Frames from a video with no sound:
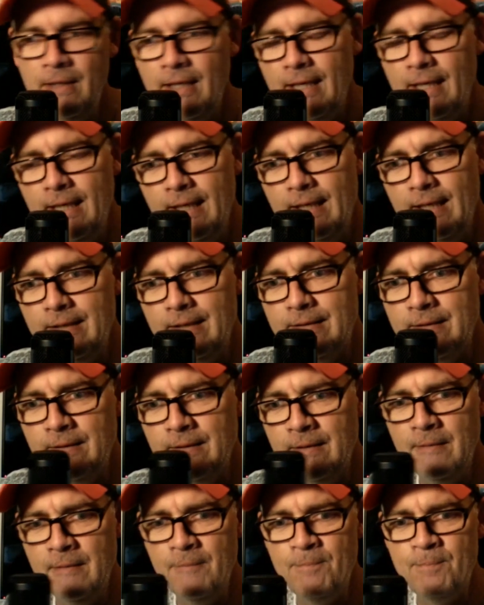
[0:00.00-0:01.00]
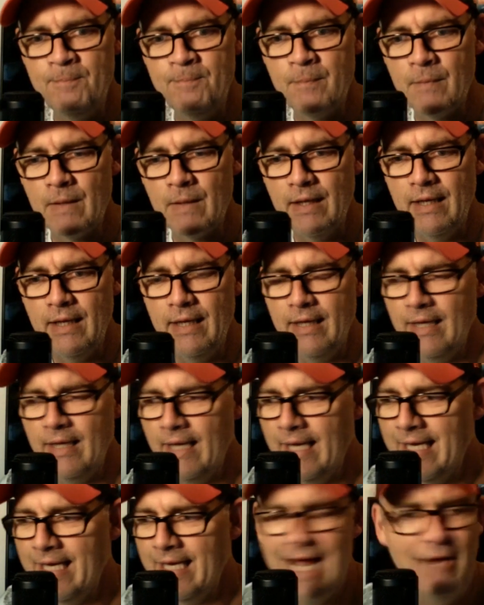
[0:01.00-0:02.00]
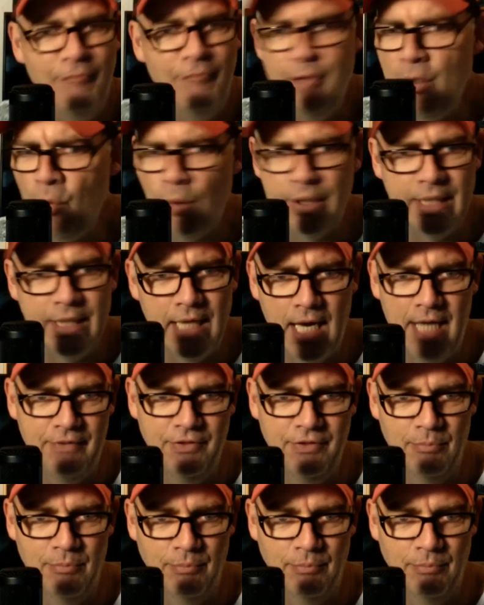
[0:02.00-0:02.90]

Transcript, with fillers: And and everyone got them